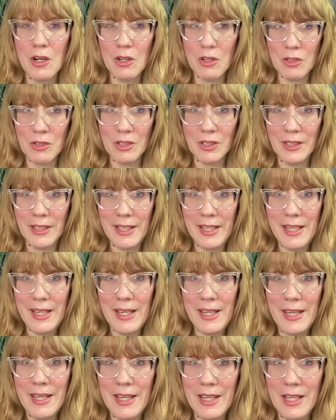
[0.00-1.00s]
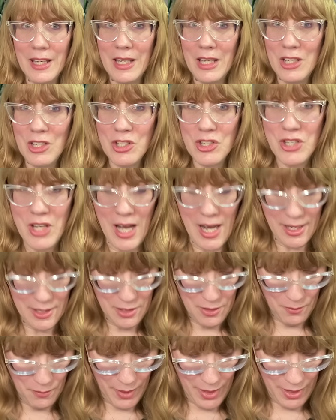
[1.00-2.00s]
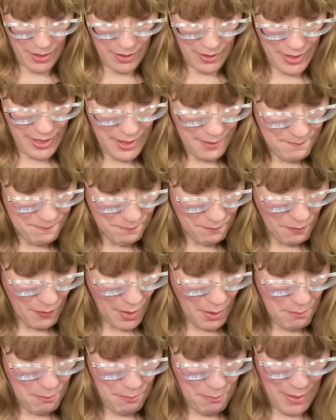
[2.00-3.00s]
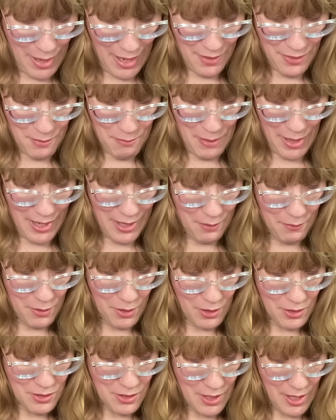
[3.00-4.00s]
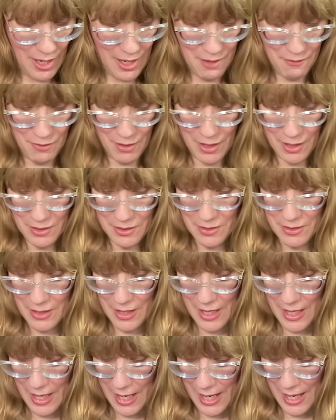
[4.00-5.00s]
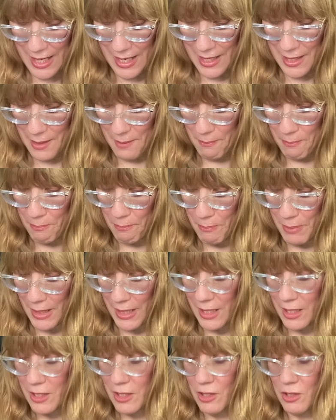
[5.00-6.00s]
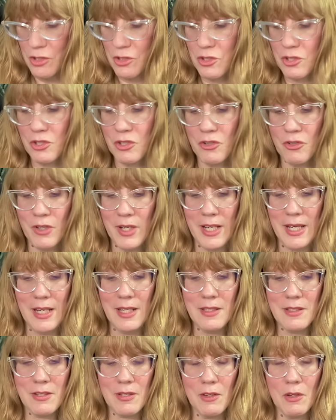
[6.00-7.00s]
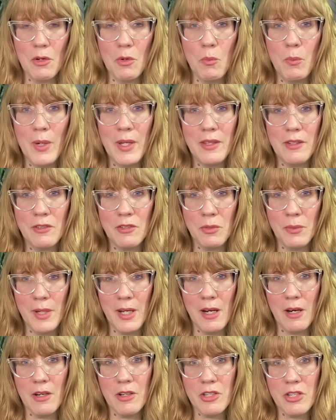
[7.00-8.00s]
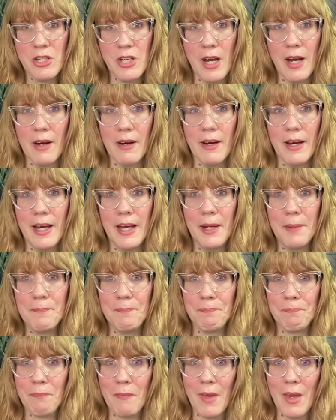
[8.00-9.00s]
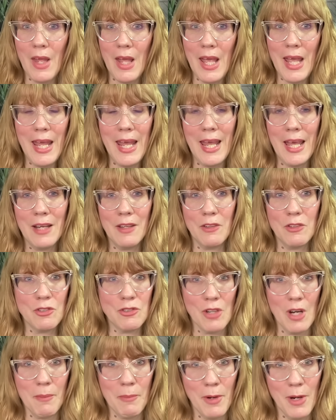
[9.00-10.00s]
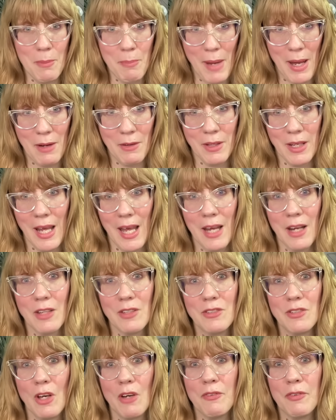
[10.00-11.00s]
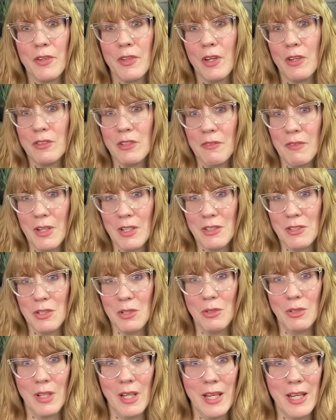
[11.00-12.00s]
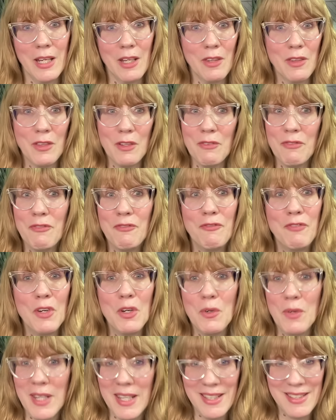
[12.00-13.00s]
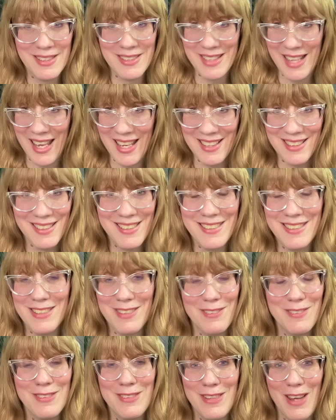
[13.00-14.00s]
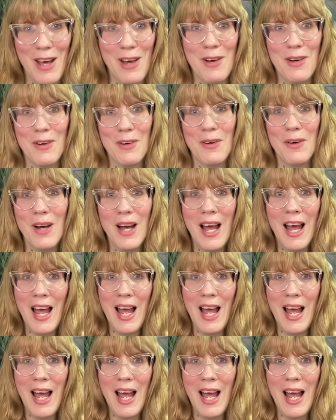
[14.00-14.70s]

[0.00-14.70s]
early in January, Bath and Body Works gave us a big treat with the Sweetheart Cherry and the Strawberry Pound Cake. So for those of us who like the foodie sense, you know